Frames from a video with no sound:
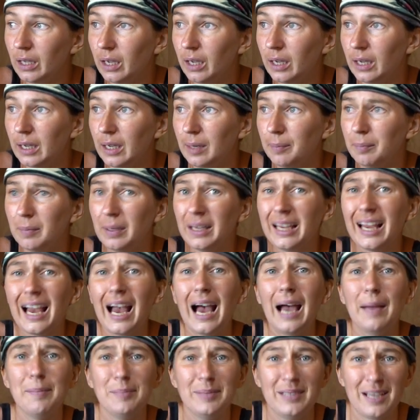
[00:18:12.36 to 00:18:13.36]
Um,
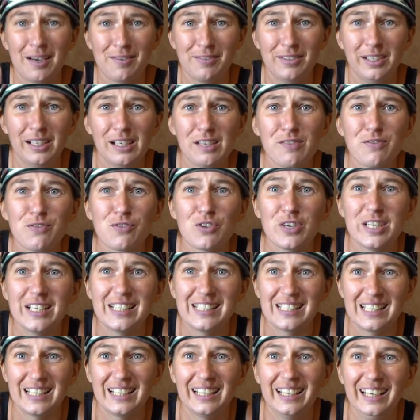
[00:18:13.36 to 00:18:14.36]
I'm definitely
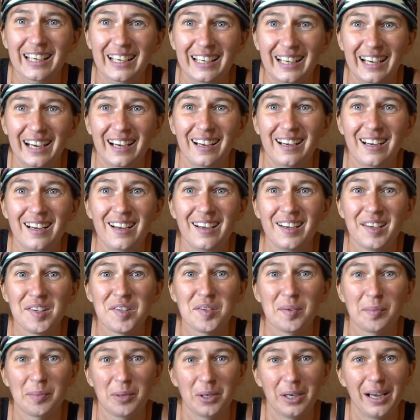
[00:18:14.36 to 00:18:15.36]
freezing here,
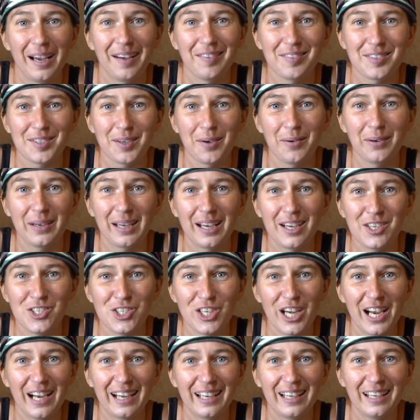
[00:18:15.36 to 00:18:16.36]
so I'm gonna have to go and get a
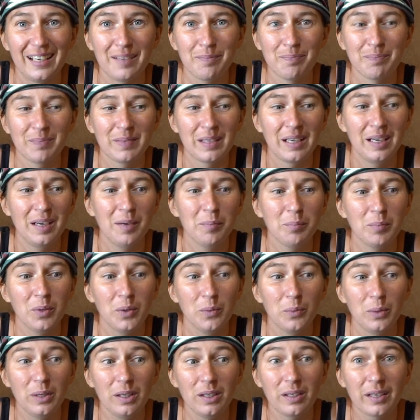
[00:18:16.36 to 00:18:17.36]
jacket,
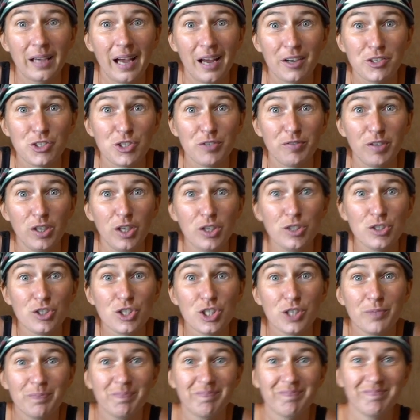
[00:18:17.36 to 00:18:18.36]
but we'll catch you for
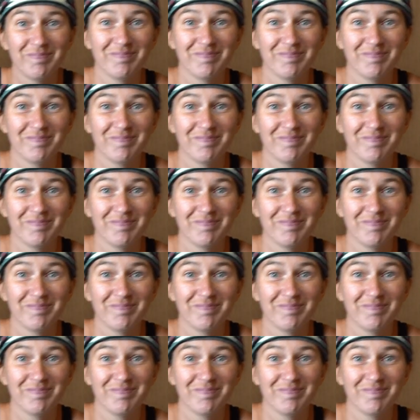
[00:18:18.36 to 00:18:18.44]
lunch.